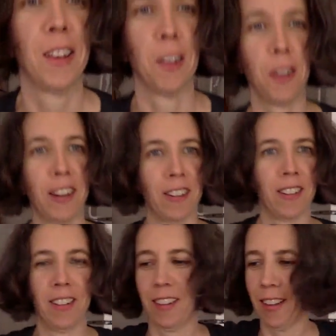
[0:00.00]
Okay,
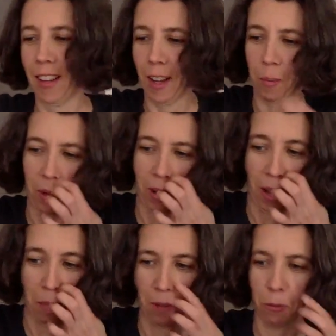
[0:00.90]
I'm gonna
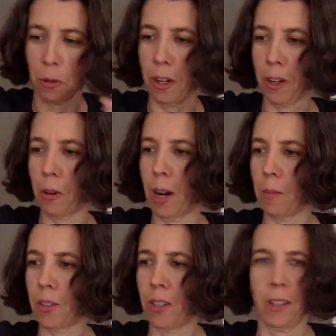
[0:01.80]
add my 40
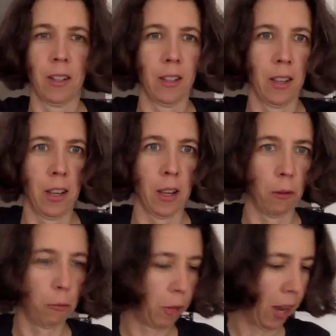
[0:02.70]
grams
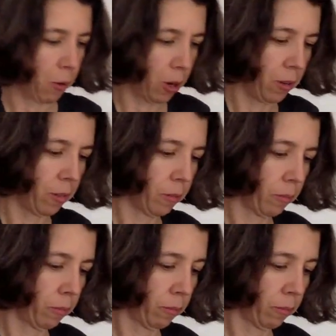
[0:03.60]
of flour.